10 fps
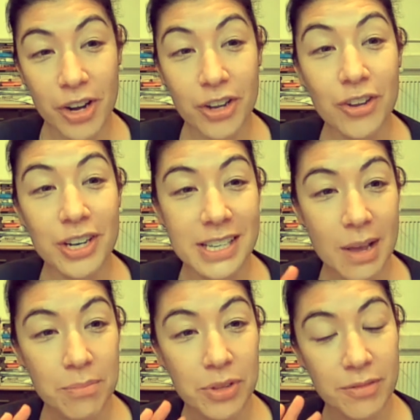very good
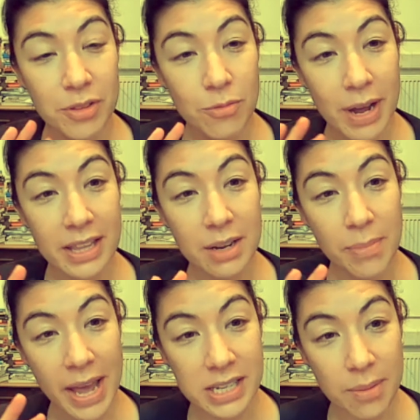example of the way
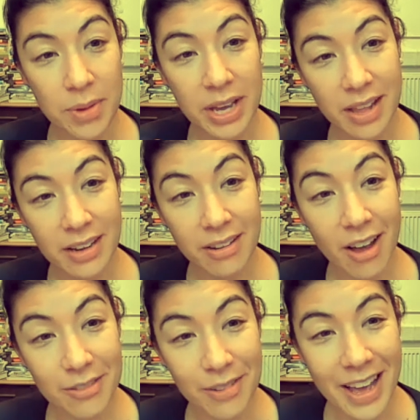that a pandemic then
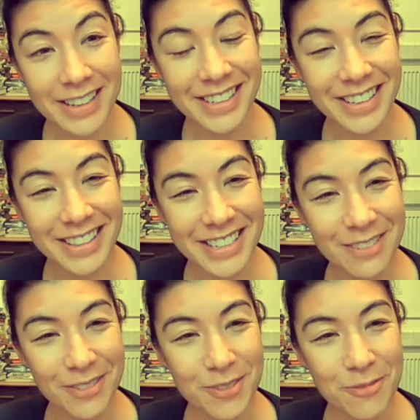kind of ended in
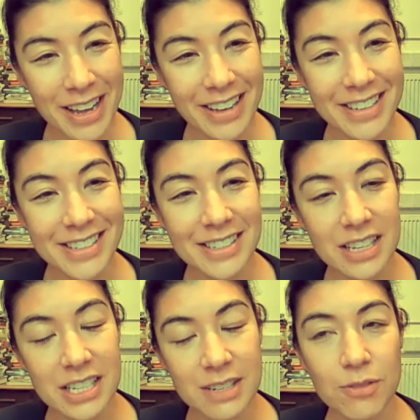these different
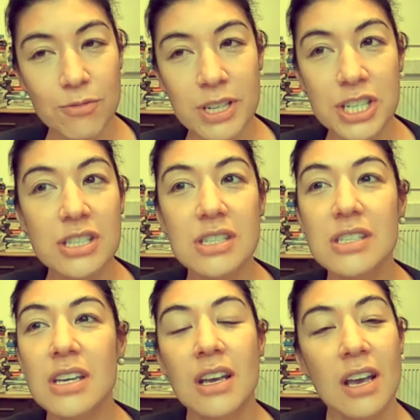ways in different
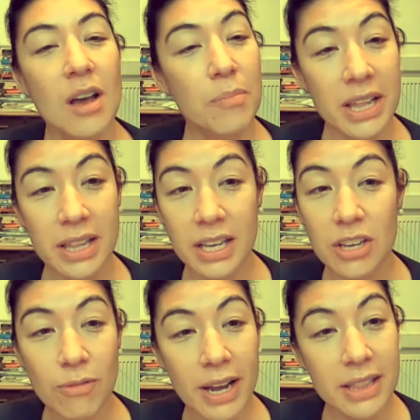regions. But I
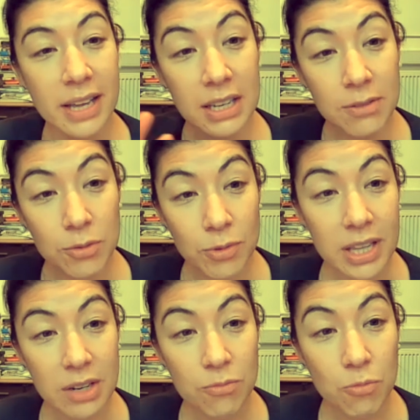think you're right that even
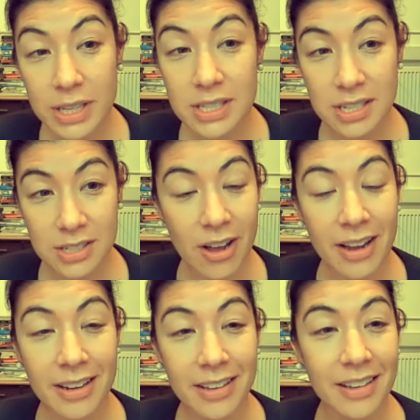within one
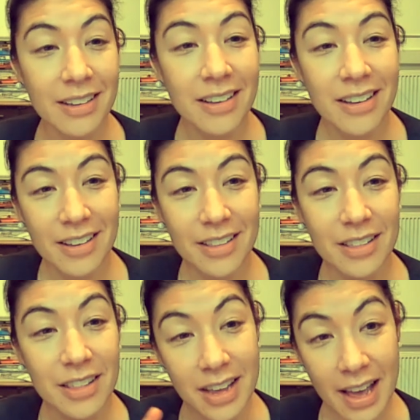society,
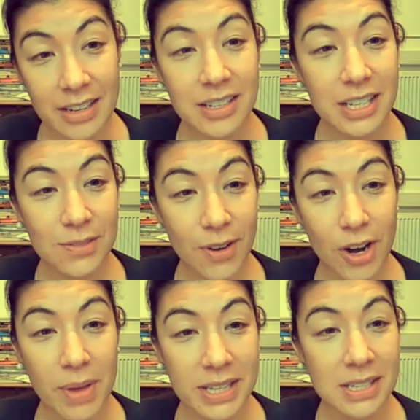the ending is very